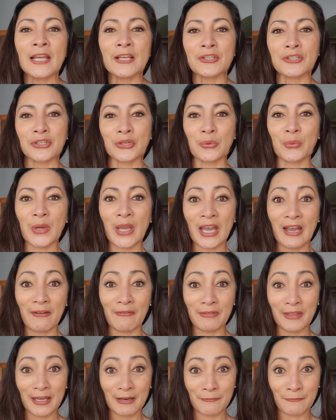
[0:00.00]
so we
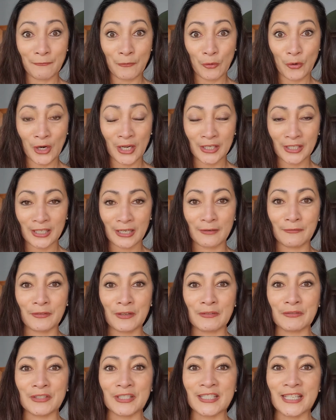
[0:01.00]
have that
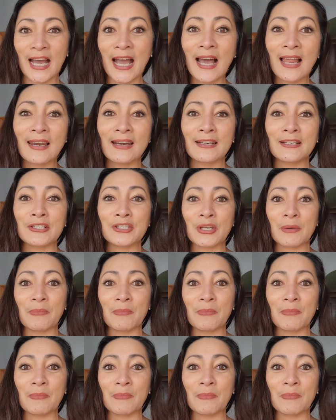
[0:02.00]
$450.